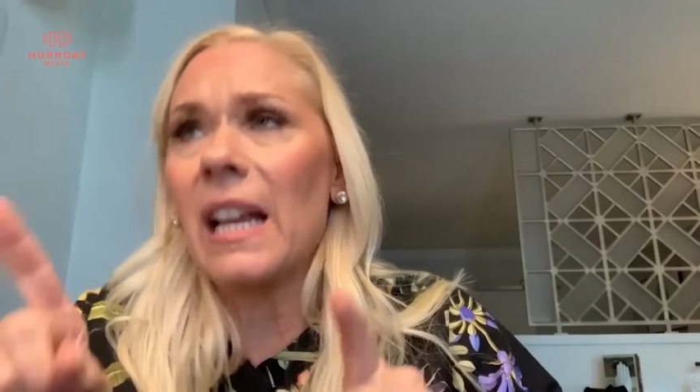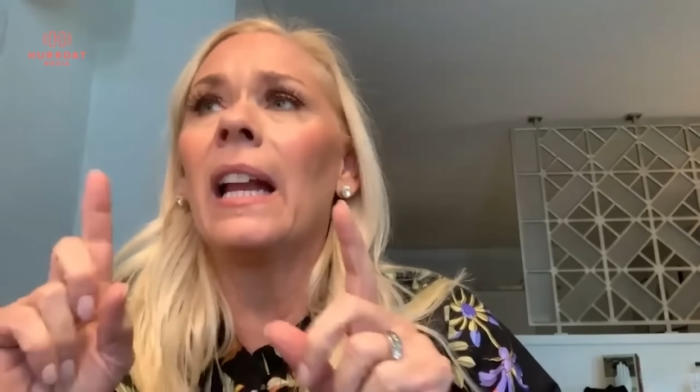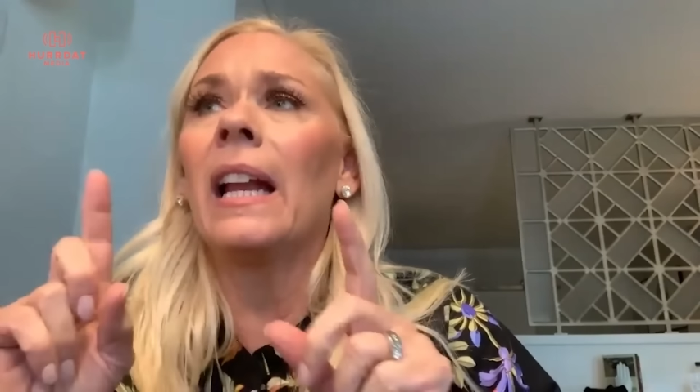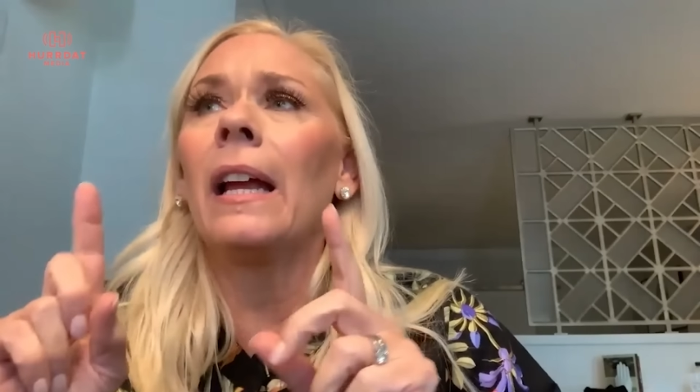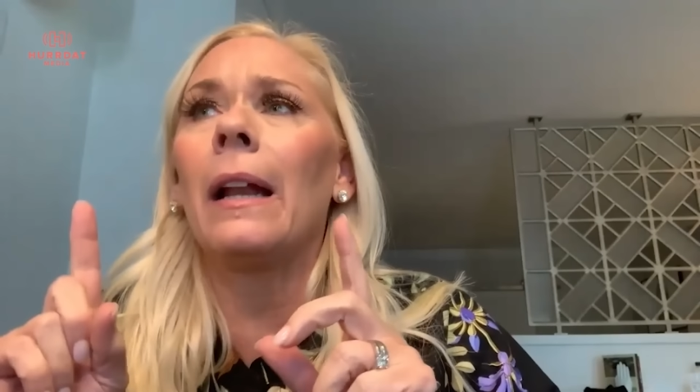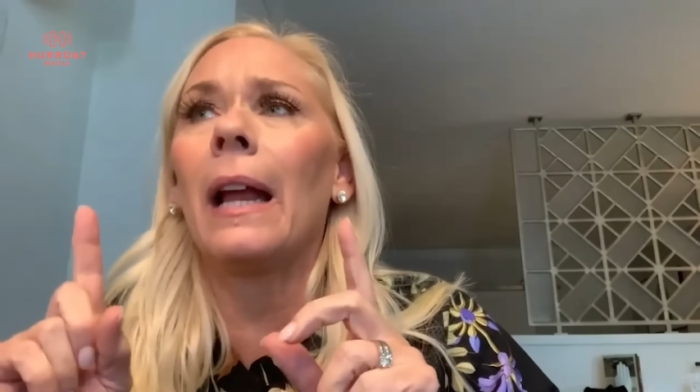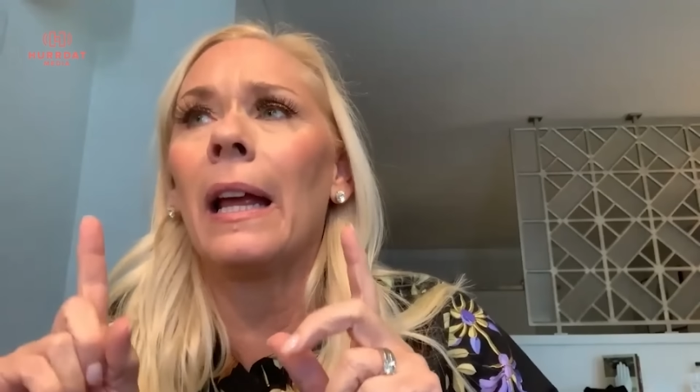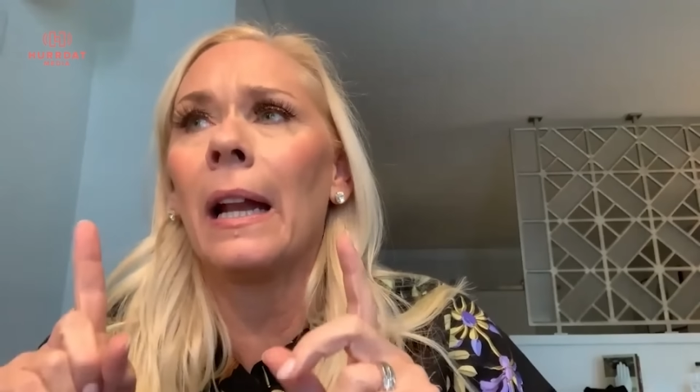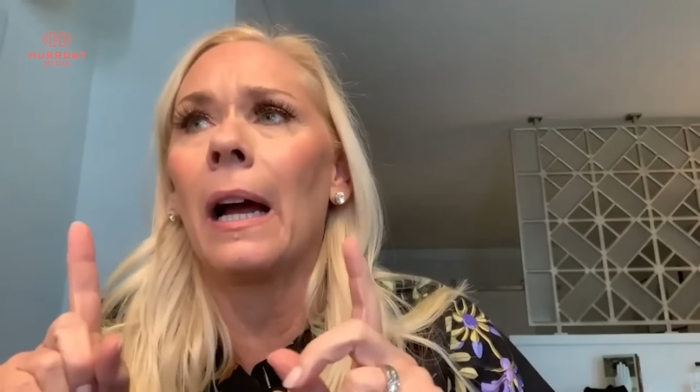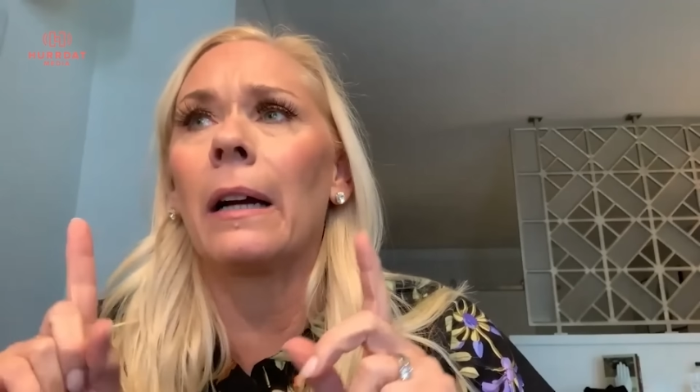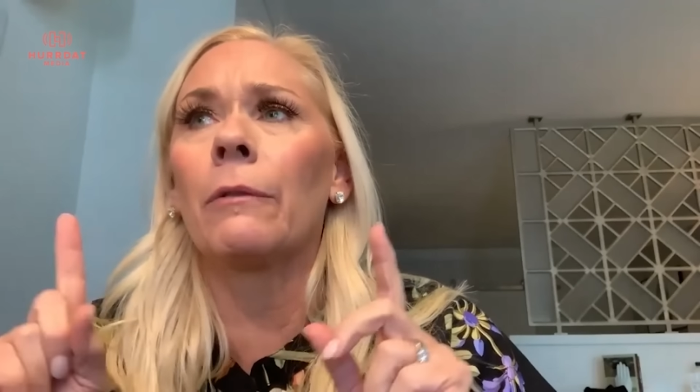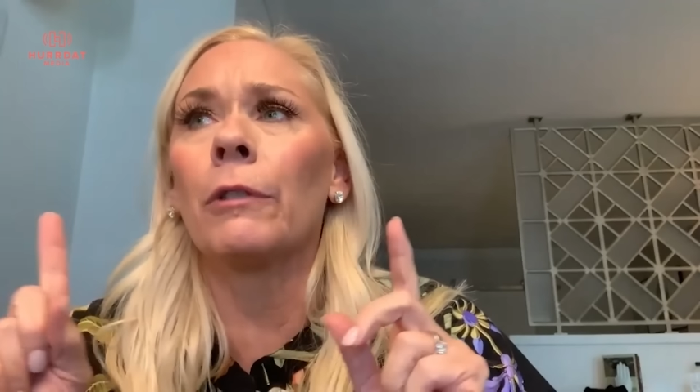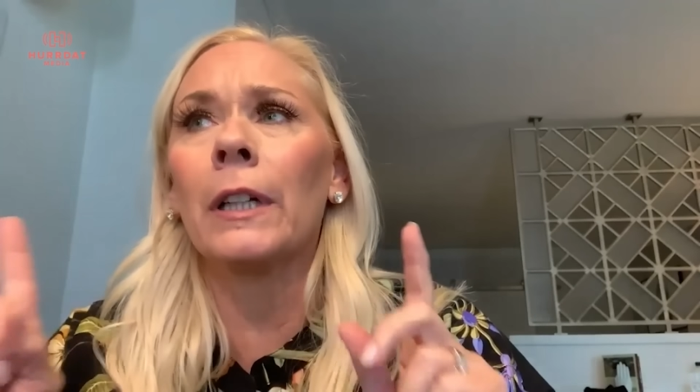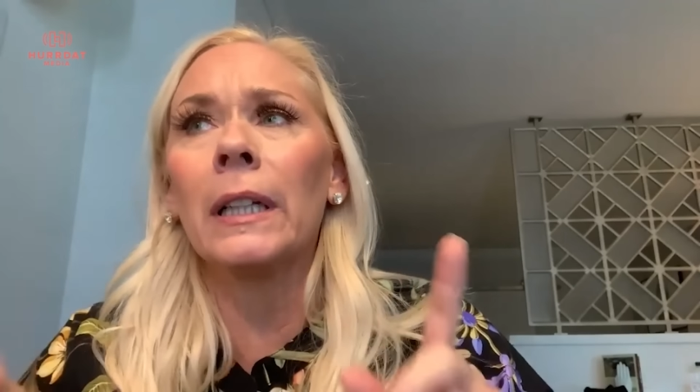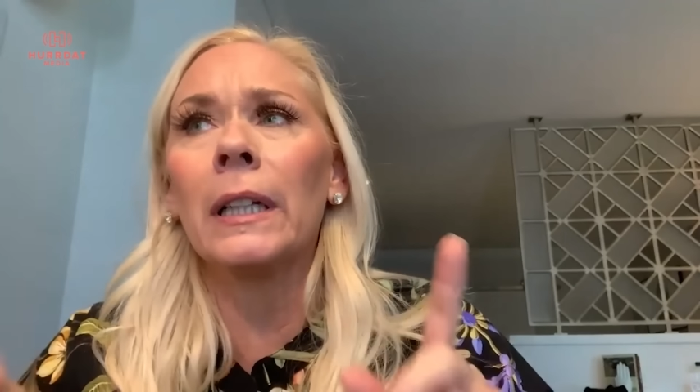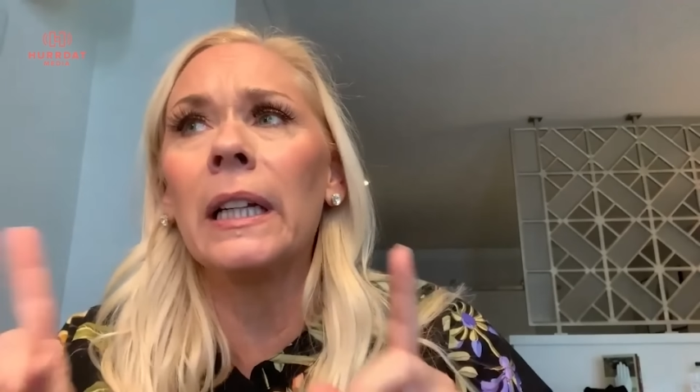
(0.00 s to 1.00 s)
and I
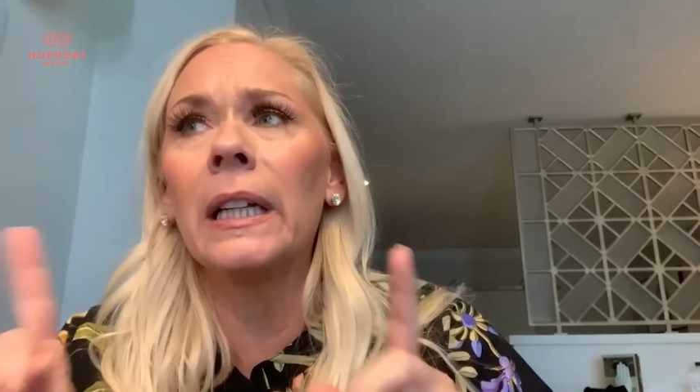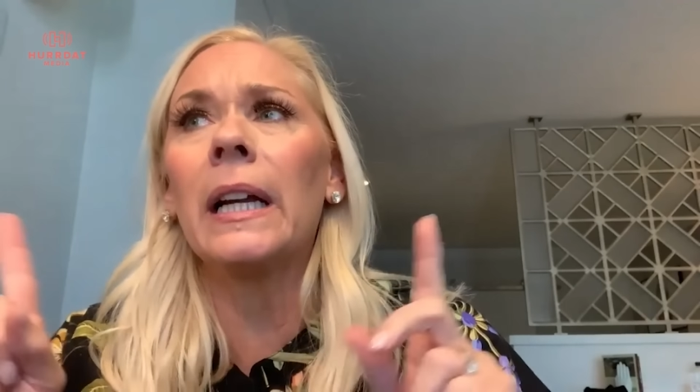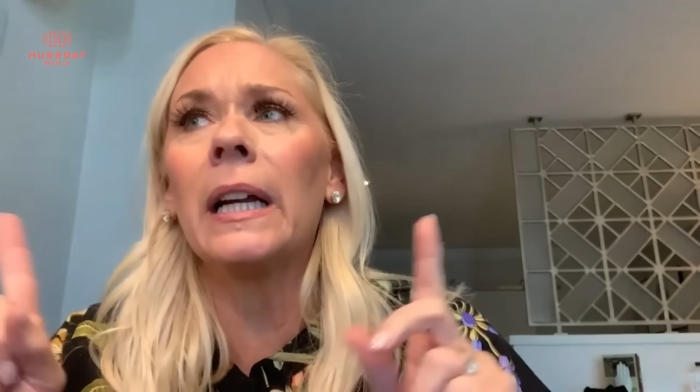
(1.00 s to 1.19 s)
really